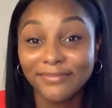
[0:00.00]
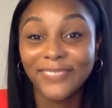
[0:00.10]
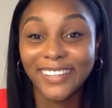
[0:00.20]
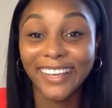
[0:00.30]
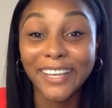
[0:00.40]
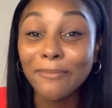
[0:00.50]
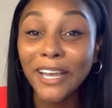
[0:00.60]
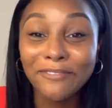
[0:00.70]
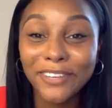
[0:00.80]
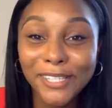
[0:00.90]
like, am
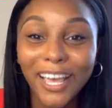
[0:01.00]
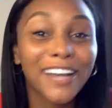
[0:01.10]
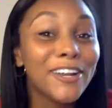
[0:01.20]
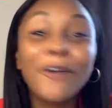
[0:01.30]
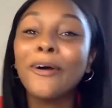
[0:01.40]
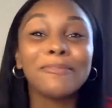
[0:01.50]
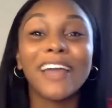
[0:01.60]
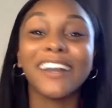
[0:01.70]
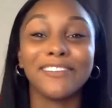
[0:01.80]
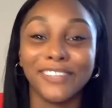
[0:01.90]
I invisible? I know I'm
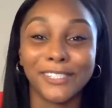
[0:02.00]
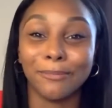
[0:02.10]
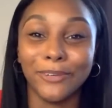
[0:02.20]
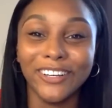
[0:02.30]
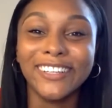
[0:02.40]
not invisible.